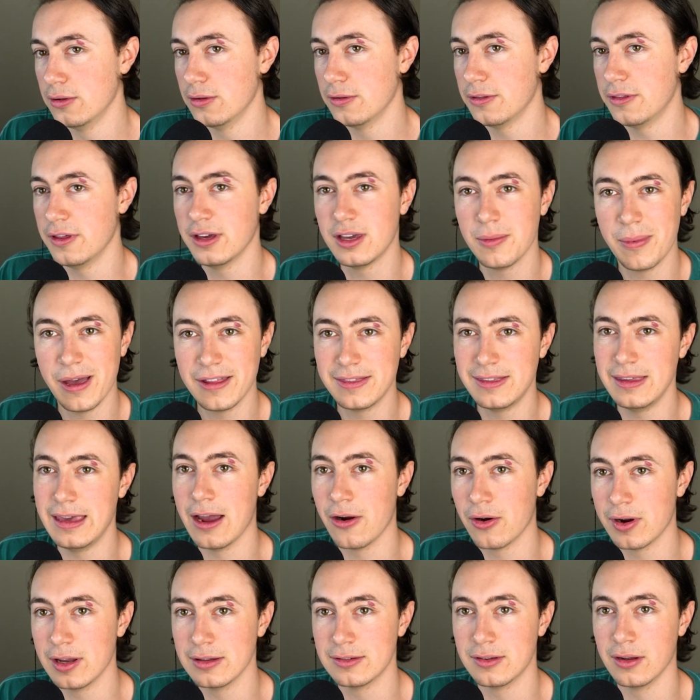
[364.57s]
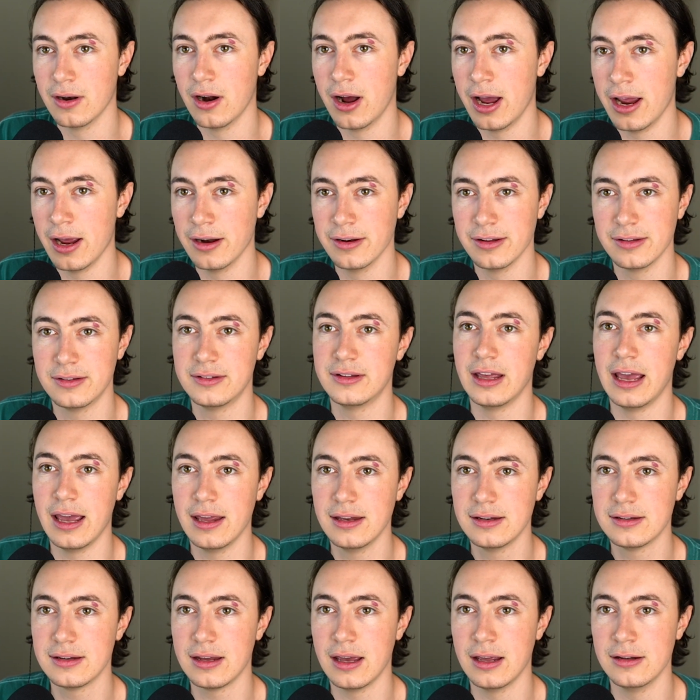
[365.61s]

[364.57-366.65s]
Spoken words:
think about the areas that I understand